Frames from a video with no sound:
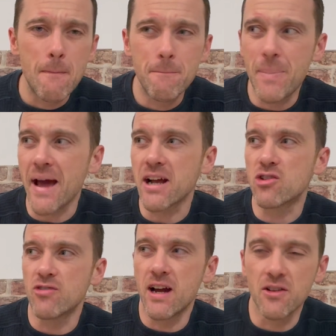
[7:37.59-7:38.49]

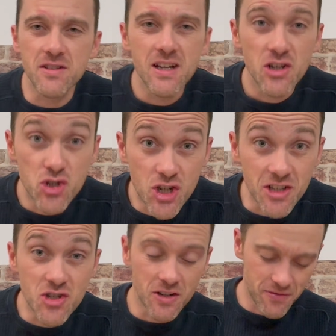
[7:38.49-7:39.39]
background
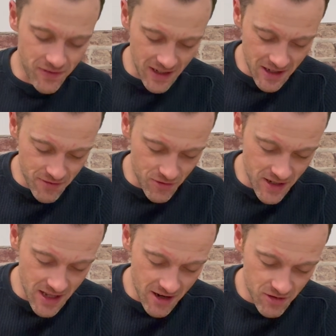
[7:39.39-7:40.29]
ginger flavour in
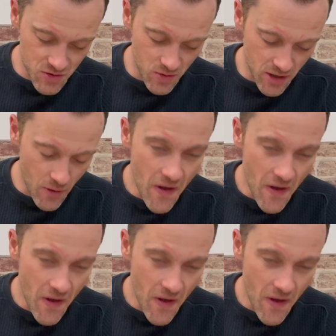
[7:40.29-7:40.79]
there as well.